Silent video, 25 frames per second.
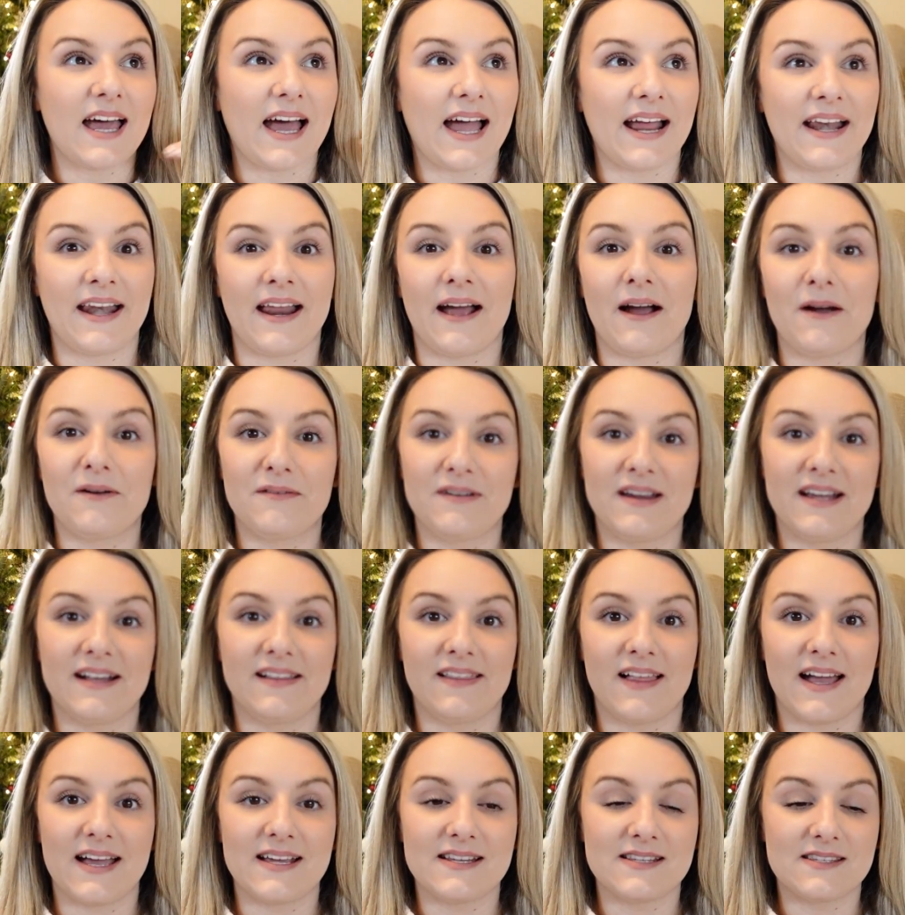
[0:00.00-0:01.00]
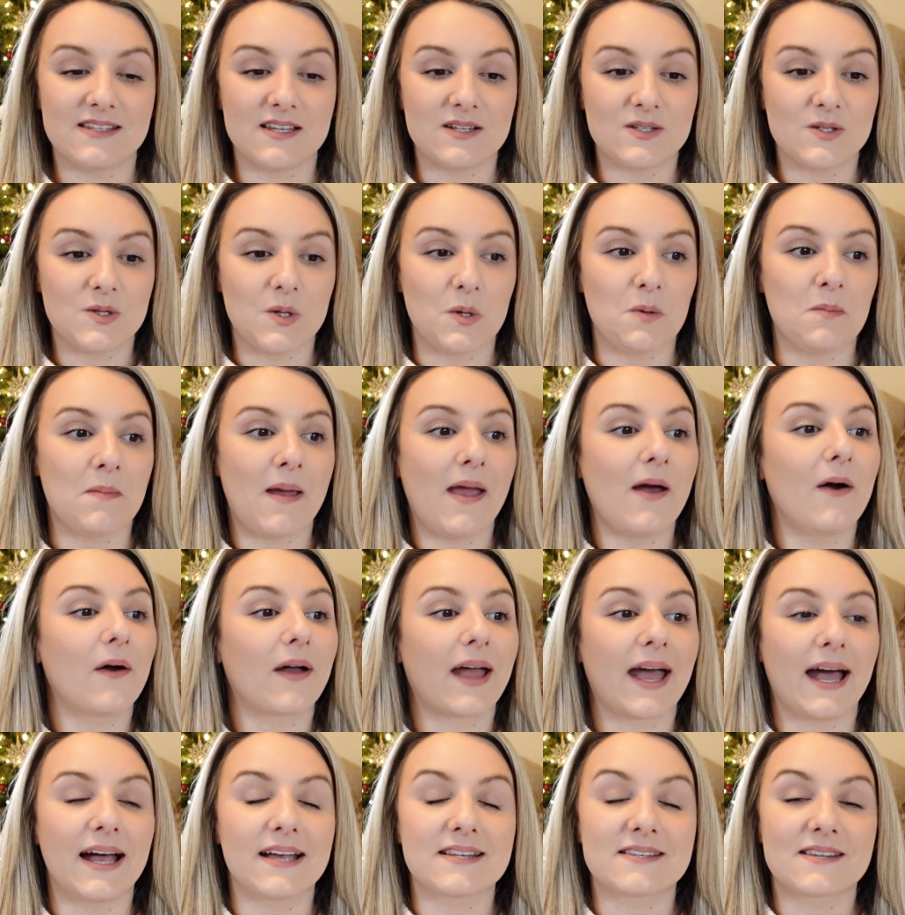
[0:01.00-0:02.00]
I now realise that 2 male
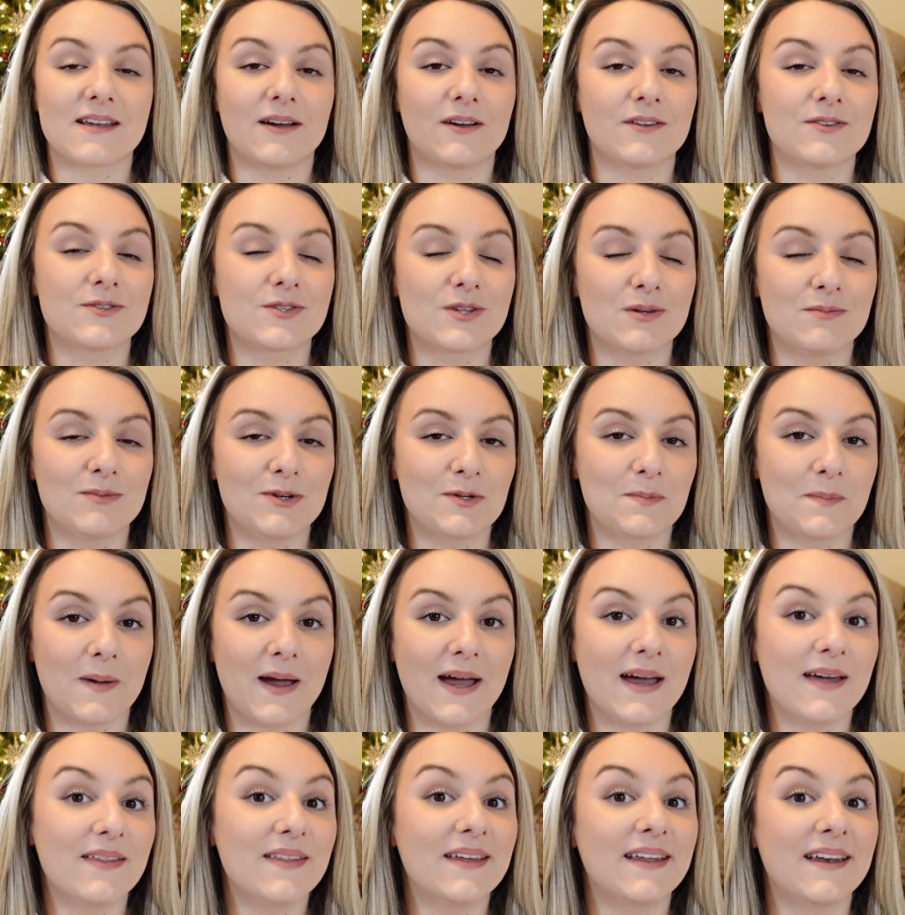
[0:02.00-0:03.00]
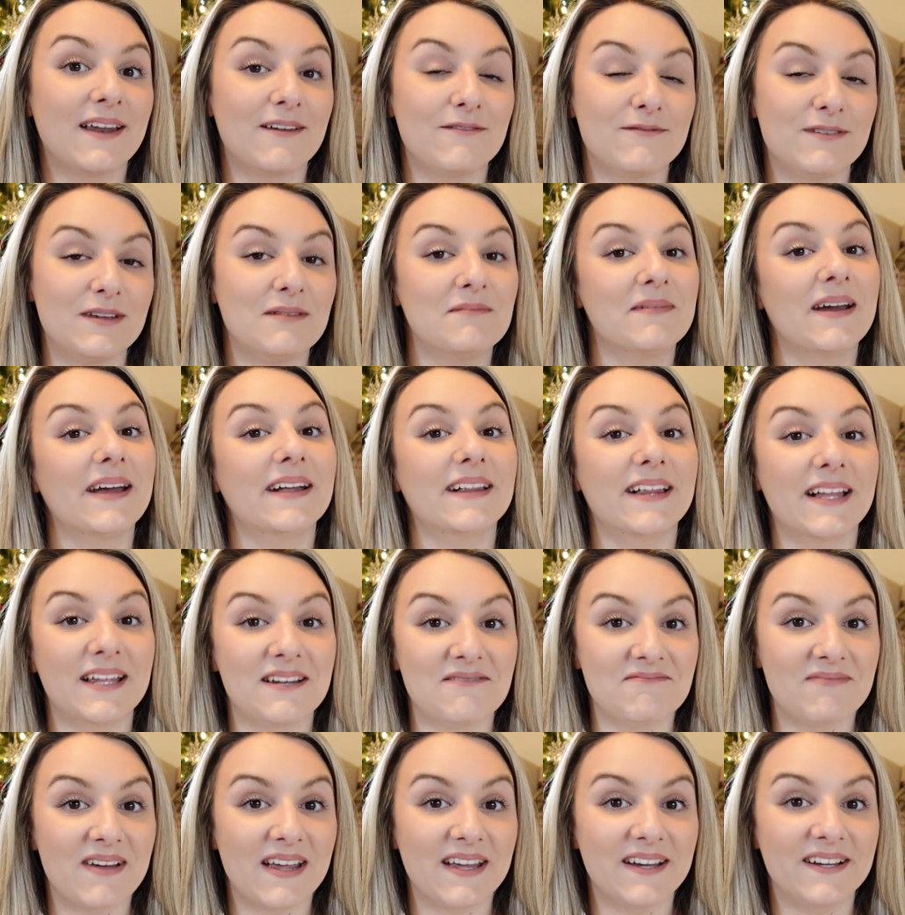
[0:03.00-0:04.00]
cats get on so much better than a female
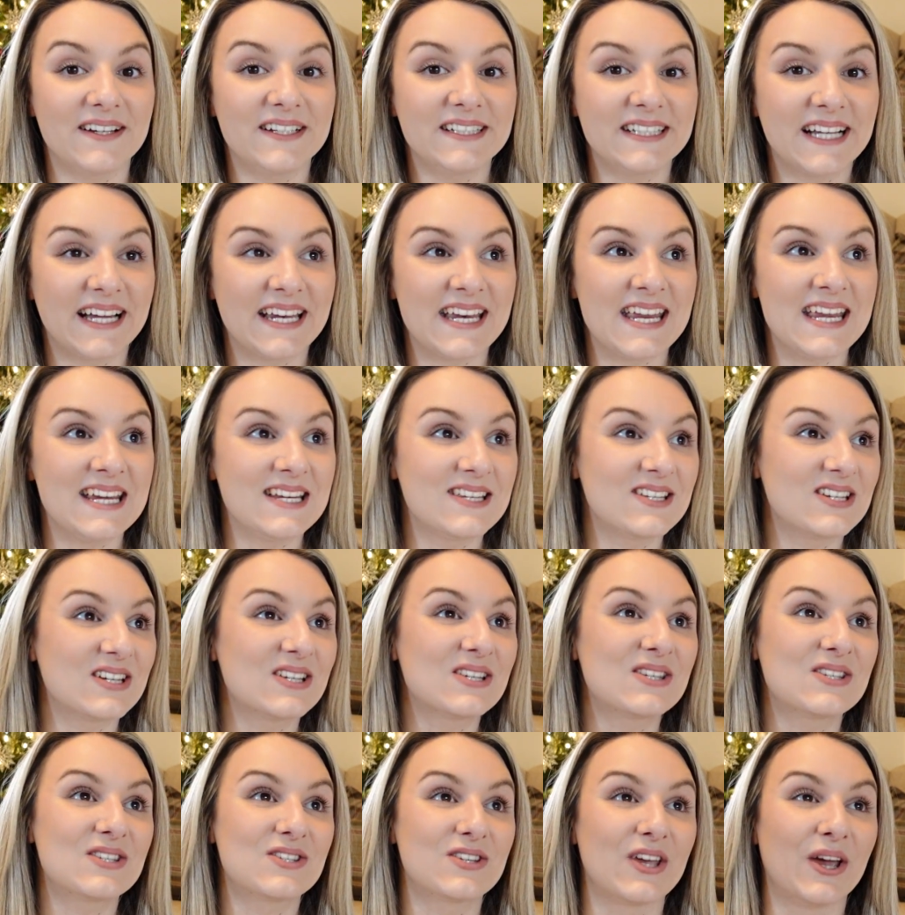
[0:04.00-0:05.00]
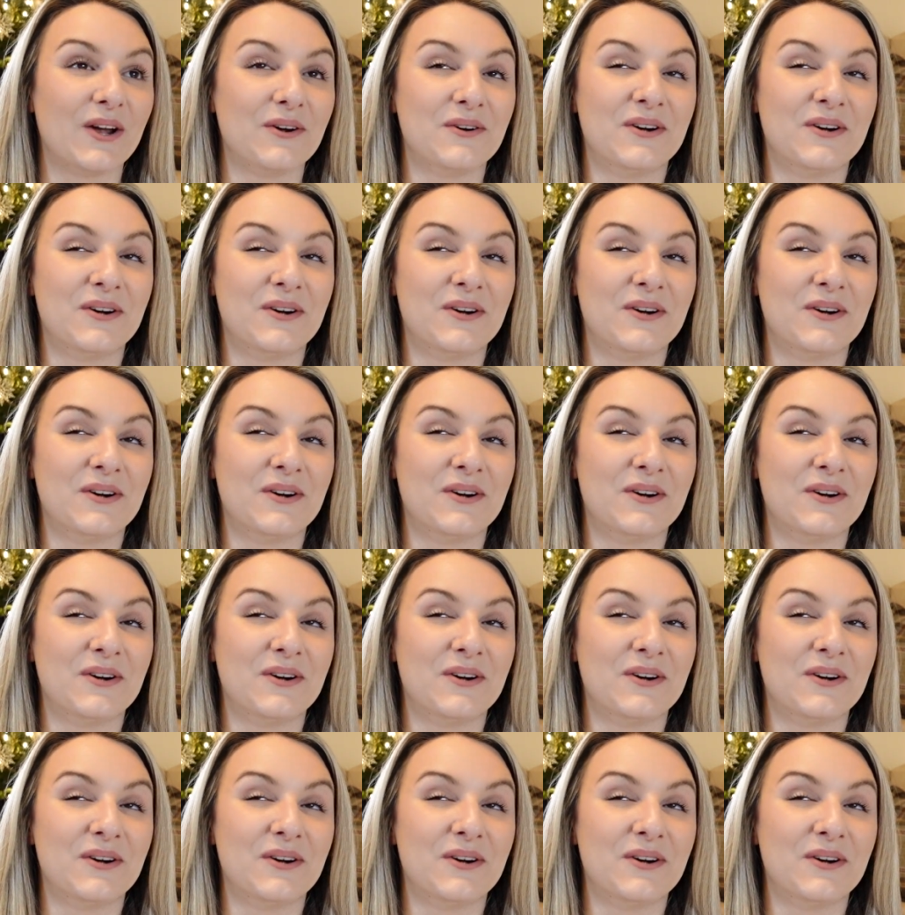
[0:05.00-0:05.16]
and a male, and he's just